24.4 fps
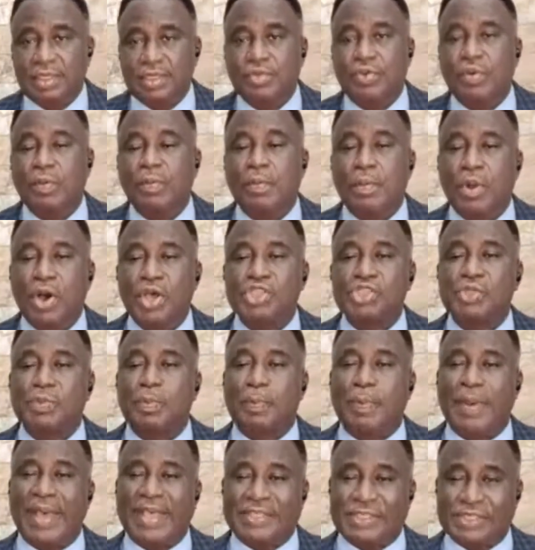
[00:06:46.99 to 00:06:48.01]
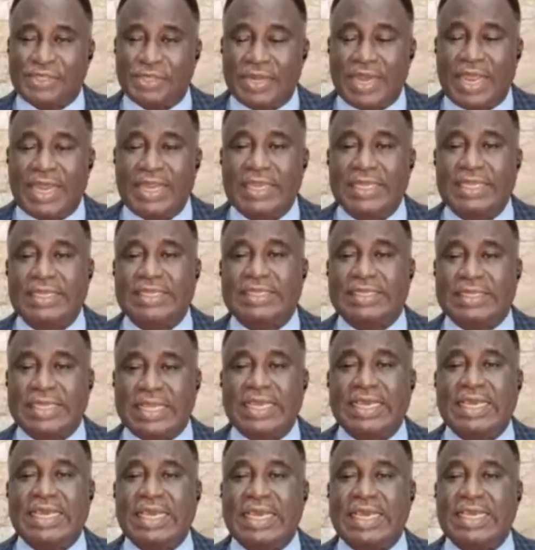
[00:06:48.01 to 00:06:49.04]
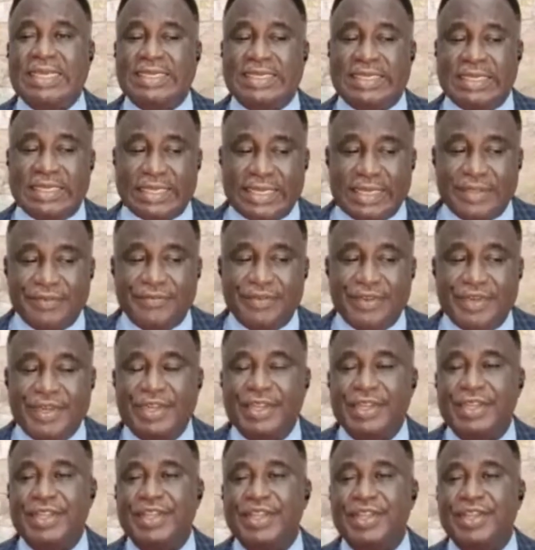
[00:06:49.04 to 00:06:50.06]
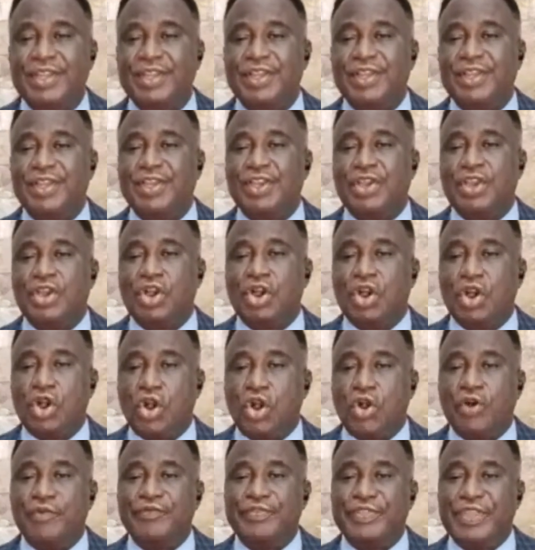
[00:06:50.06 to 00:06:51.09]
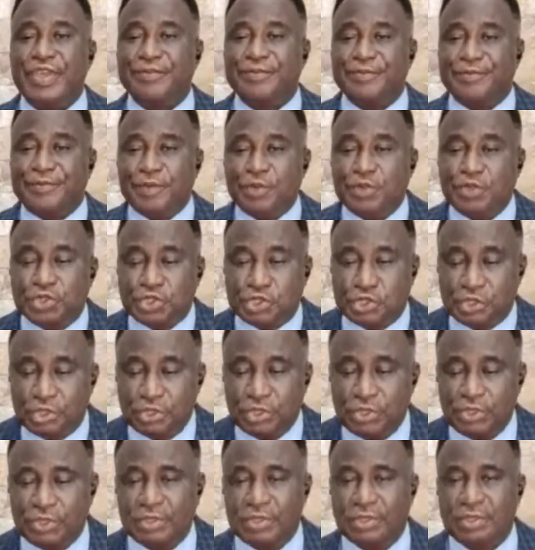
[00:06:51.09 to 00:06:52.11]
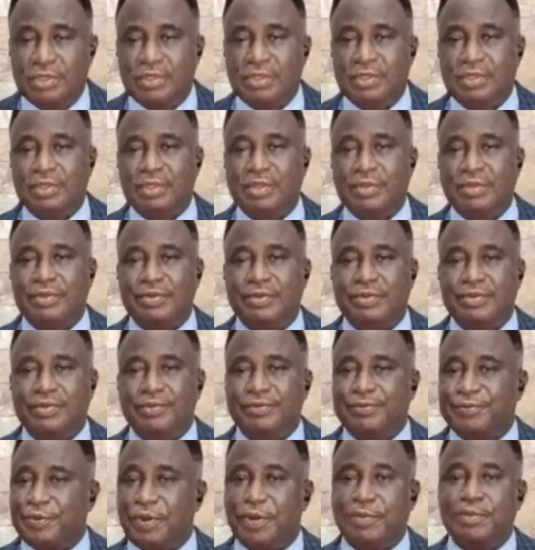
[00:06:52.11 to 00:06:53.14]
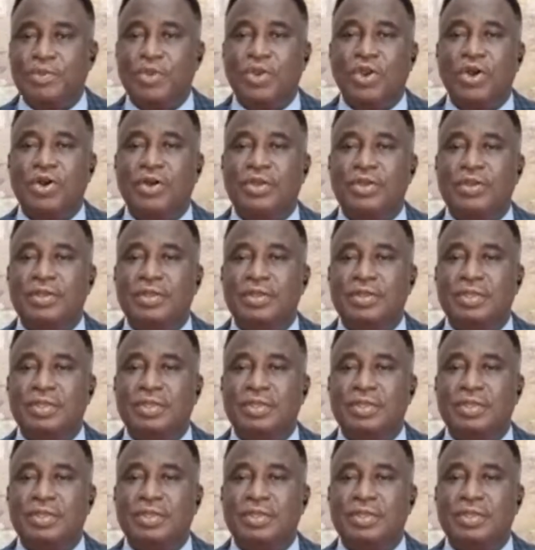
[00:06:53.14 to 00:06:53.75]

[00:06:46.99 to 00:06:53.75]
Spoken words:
You must personally take a delivery of the future from God.